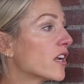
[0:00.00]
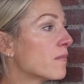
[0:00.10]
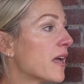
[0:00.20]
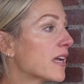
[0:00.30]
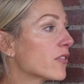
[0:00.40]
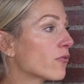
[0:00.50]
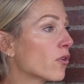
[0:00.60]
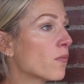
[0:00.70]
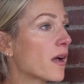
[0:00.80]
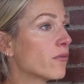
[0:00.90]
make it
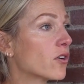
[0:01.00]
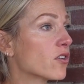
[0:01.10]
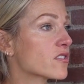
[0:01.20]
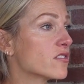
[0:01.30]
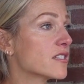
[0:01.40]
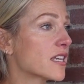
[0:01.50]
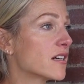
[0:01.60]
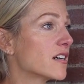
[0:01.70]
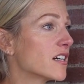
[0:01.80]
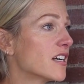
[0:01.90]
through my rehearsal
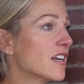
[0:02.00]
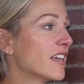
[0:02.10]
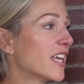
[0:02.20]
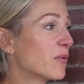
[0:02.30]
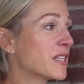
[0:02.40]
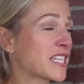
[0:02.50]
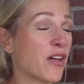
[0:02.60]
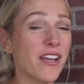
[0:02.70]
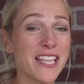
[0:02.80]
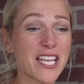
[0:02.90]
dinner. He was
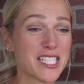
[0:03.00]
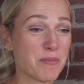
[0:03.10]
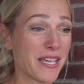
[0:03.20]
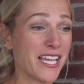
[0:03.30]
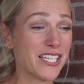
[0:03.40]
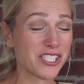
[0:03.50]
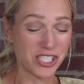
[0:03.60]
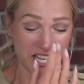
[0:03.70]
giving the speech,